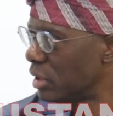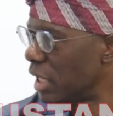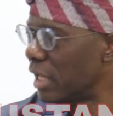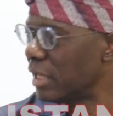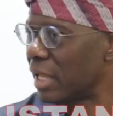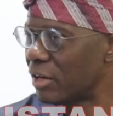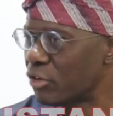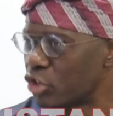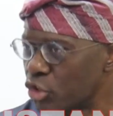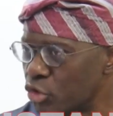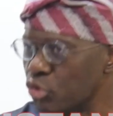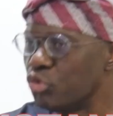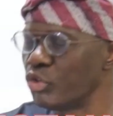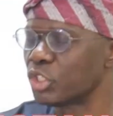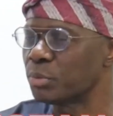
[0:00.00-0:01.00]
and that
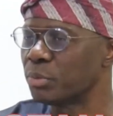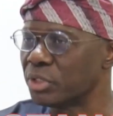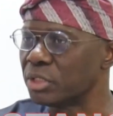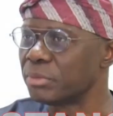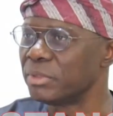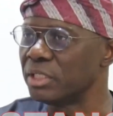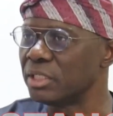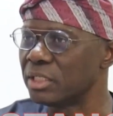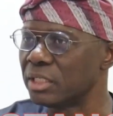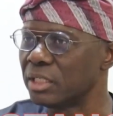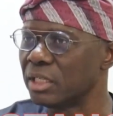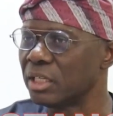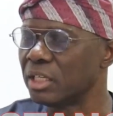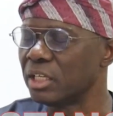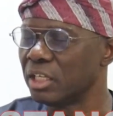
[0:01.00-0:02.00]
huge responsibility
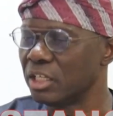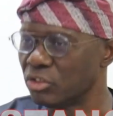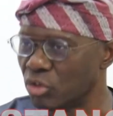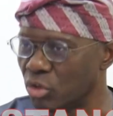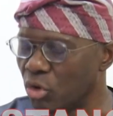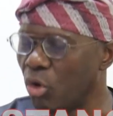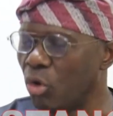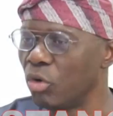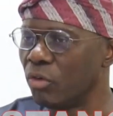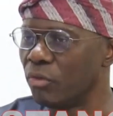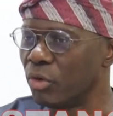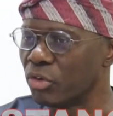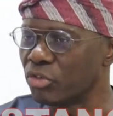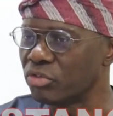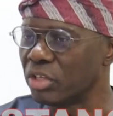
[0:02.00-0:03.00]
is on all of
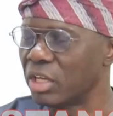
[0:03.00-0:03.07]
us,